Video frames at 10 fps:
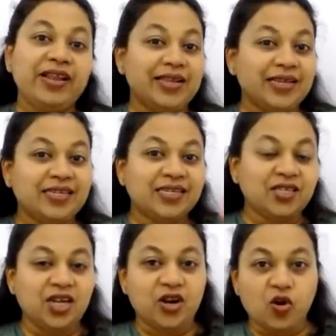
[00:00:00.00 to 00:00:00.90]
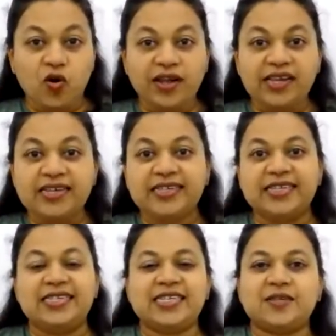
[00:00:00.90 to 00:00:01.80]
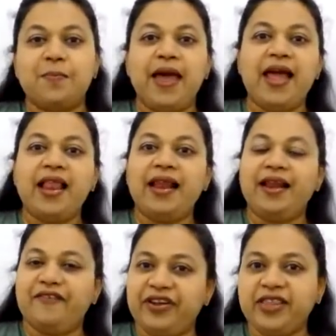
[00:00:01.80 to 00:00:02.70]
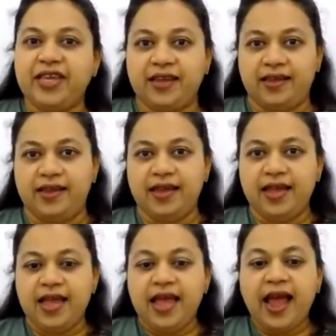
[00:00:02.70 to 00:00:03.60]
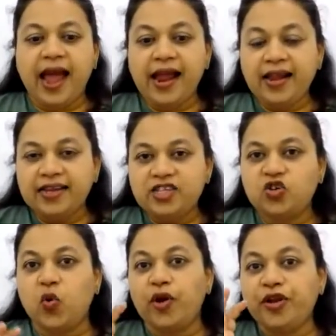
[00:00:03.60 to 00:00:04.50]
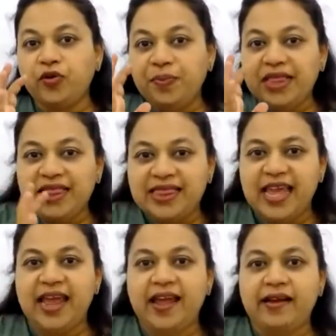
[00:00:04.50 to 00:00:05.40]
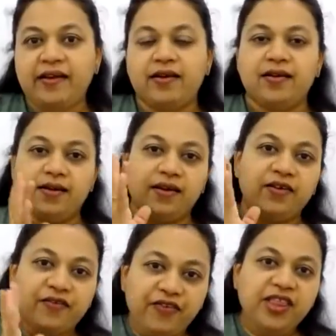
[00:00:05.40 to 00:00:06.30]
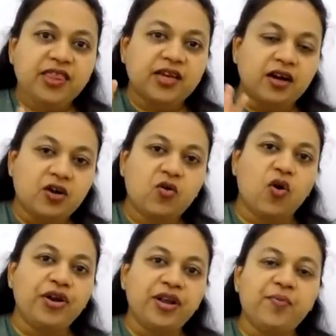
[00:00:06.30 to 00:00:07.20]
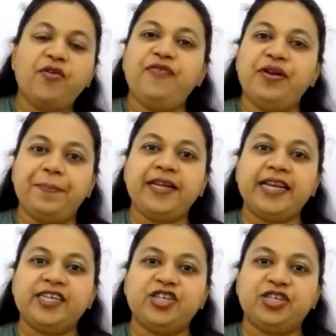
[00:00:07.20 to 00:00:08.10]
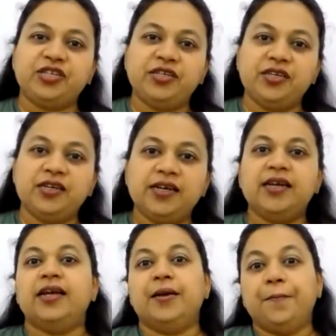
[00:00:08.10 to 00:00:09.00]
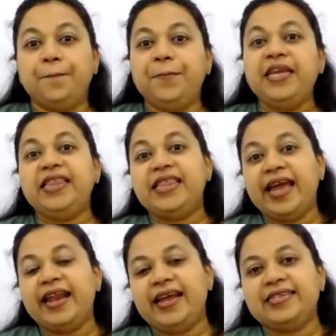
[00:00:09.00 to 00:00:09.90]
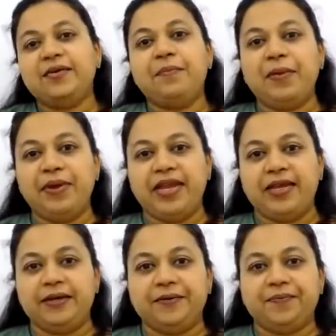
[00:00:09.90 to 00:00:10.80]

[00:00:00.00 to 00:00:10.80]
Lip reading: will listen the noise and smell and everything, and it's going to be there with a quantum of repetition, be there as a memory.